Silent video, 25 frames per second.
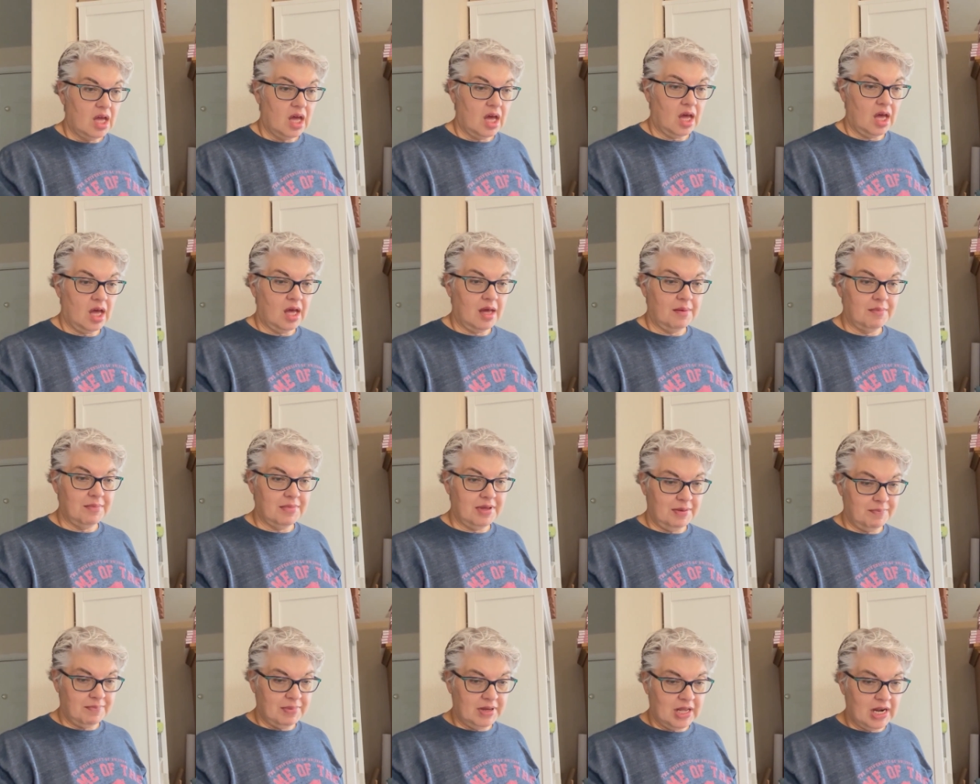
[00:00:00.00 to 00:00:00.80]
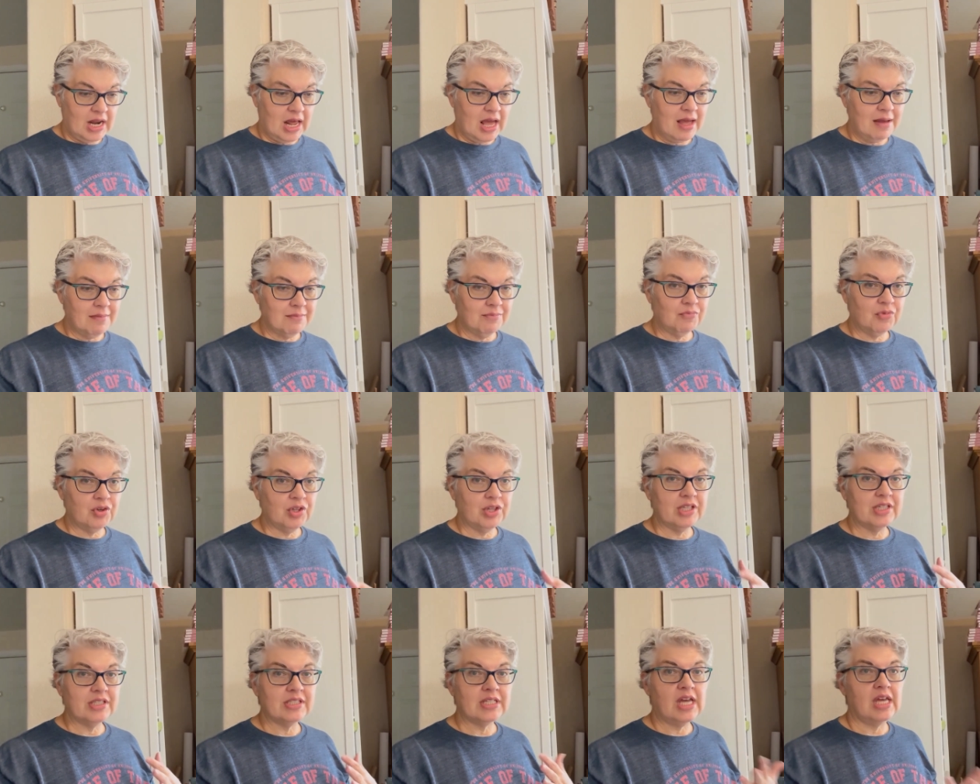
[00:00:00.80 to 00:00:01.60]
Um, but I'm
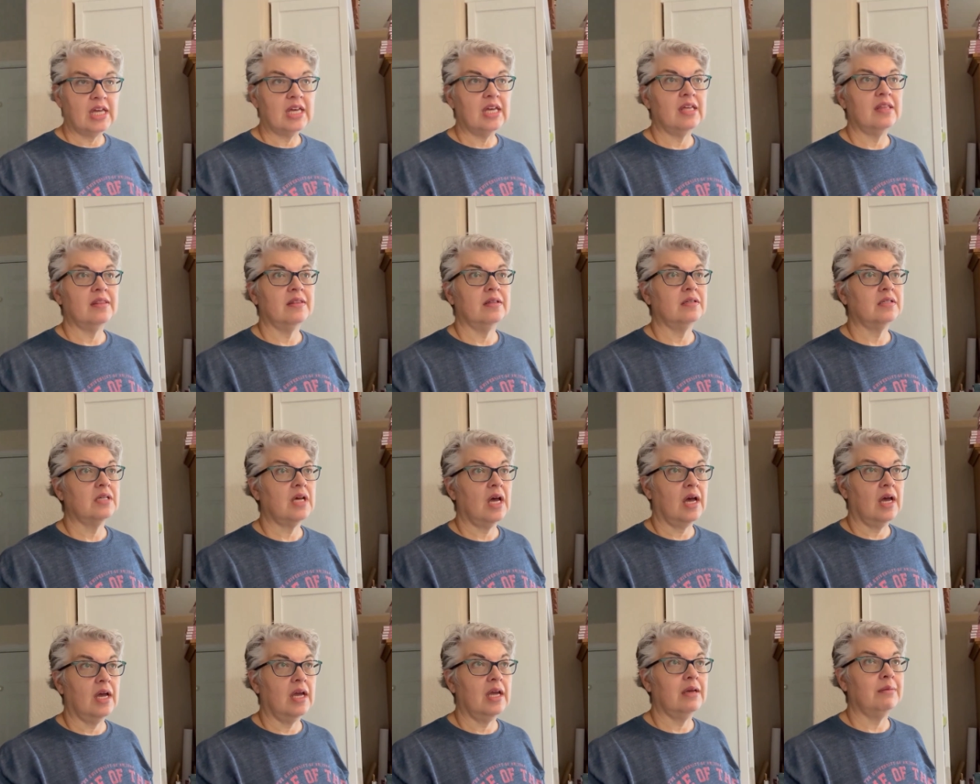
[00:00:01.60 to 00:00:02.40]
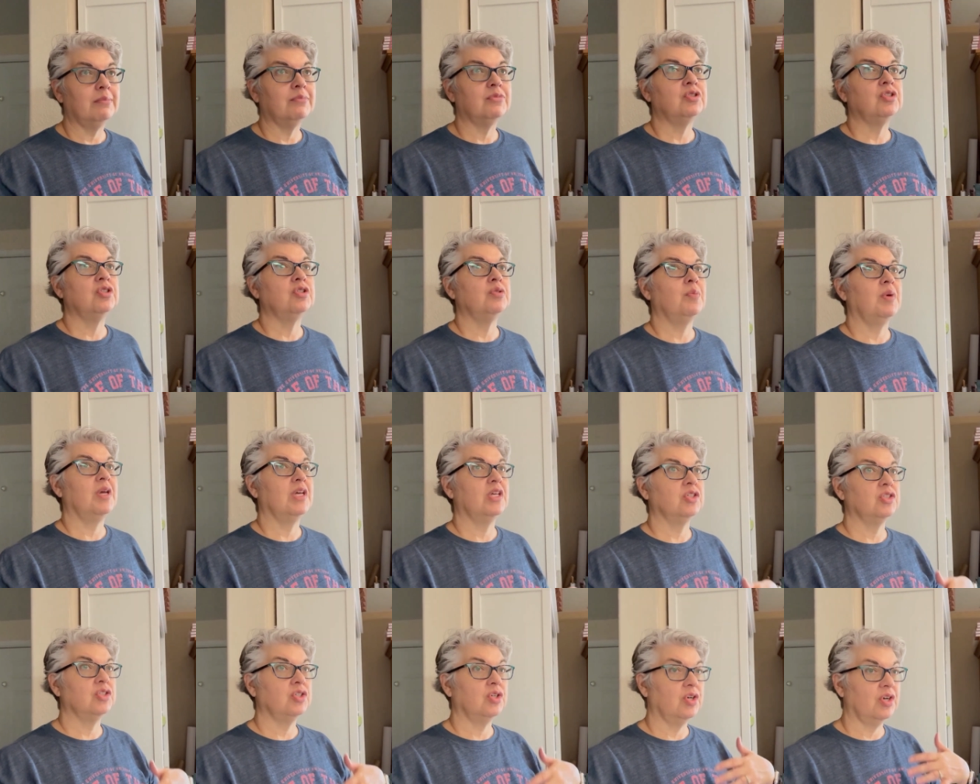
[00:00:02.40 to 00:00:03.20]
really taking the time to
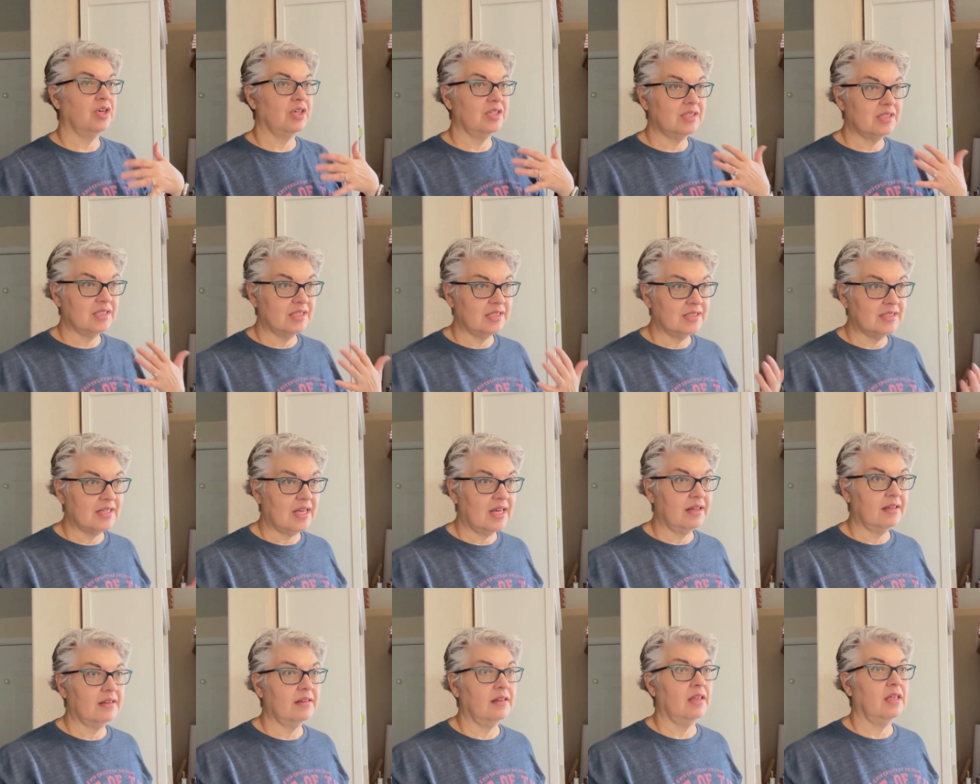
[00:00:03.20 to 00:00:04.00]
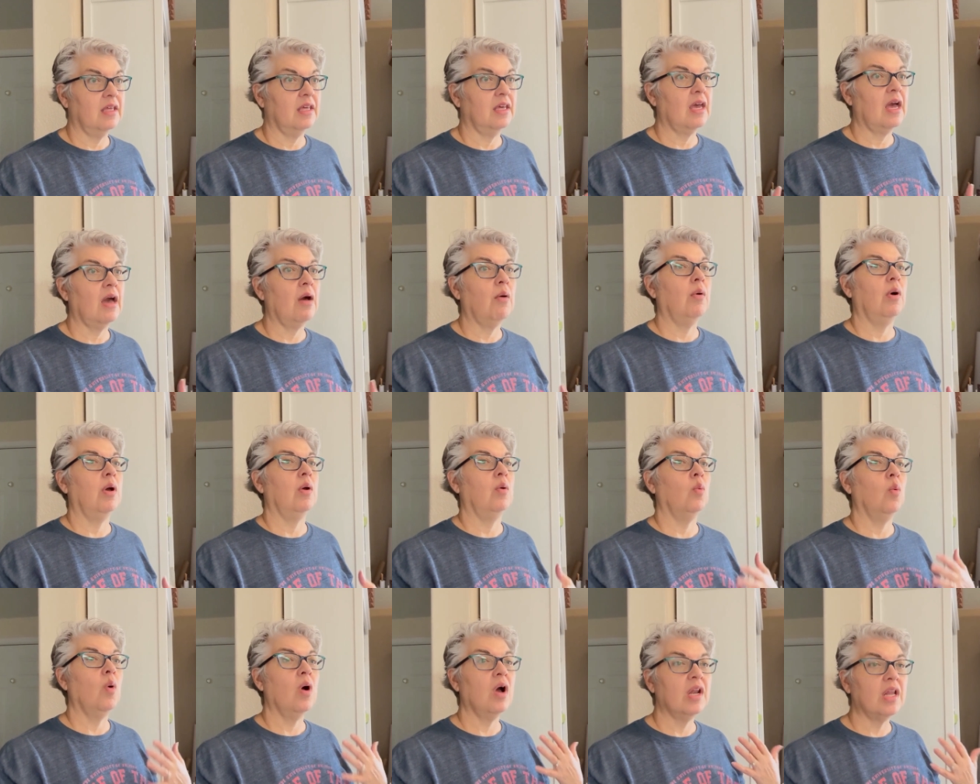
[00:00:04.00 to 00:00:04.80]
make sure it's exactly how
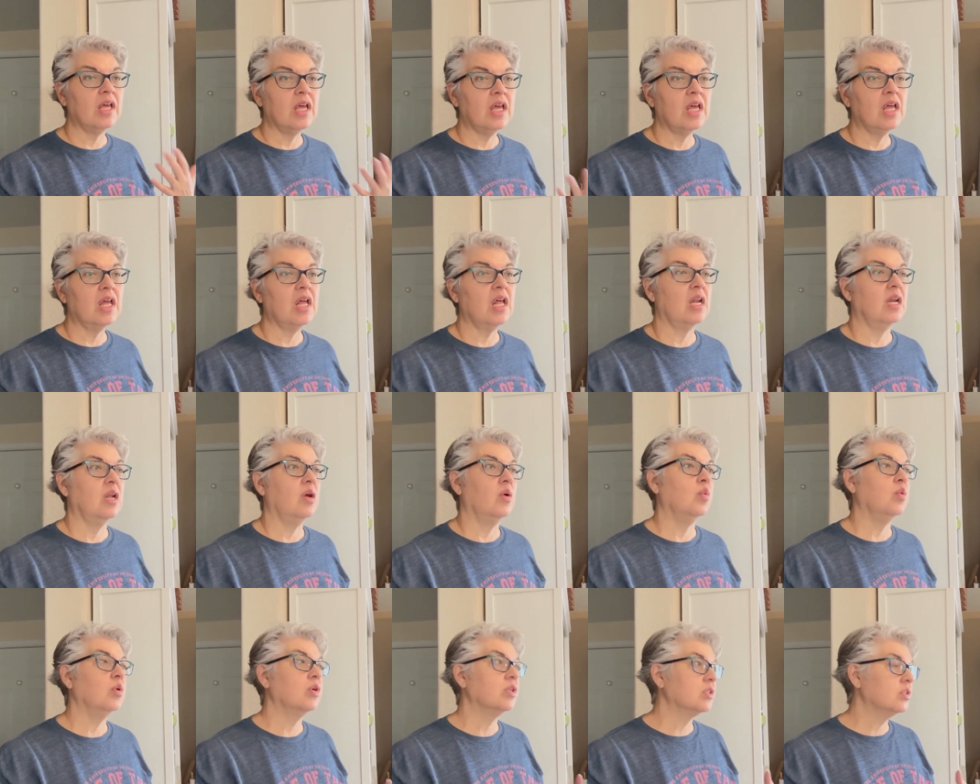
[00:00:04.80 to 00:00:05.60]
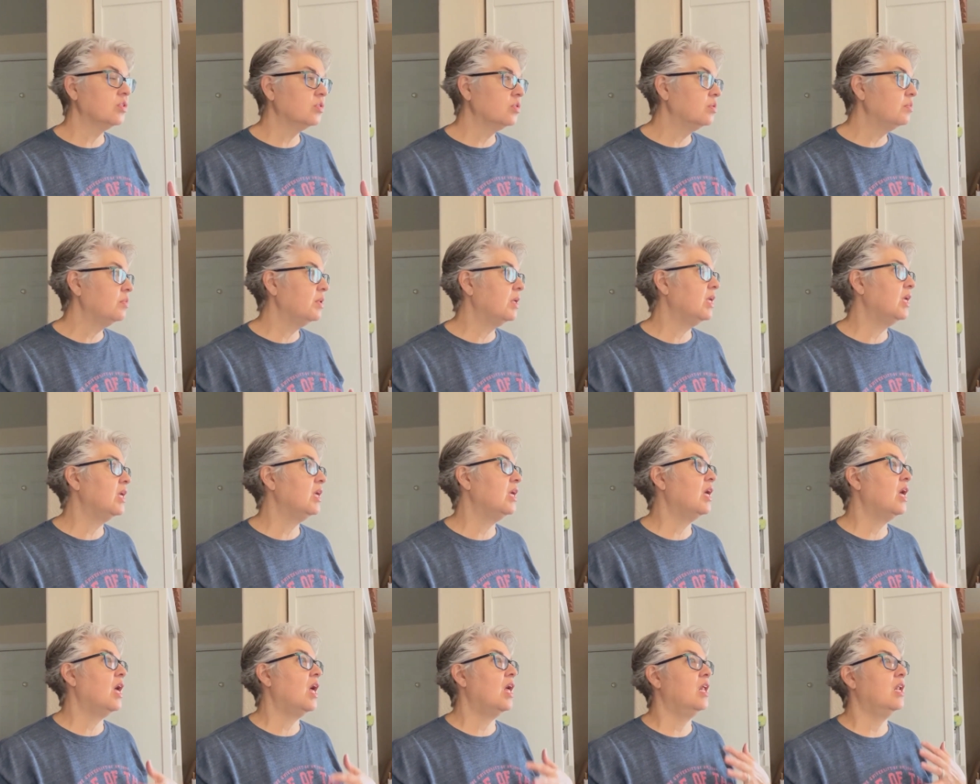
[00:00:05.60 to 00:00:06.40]
I want it and it works for
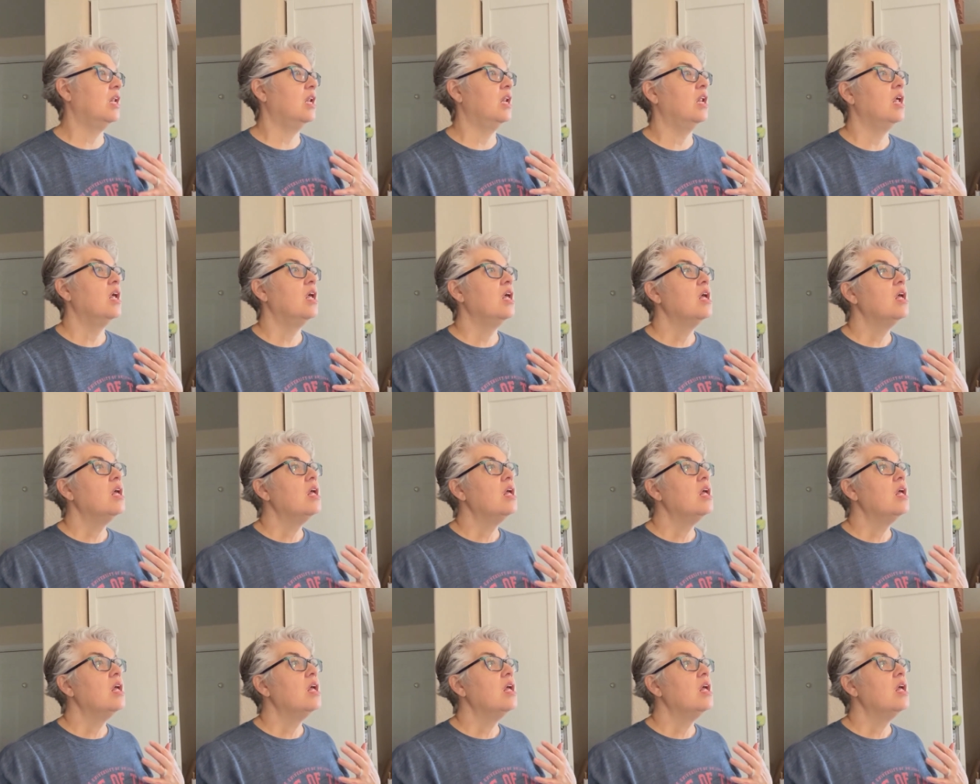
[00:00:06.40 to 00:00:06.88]
me and